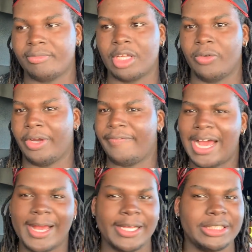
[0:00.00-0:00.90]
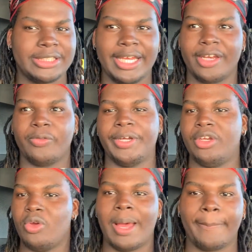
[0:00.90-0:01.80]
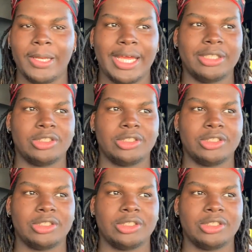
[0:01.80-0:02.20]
revise and redo my plan.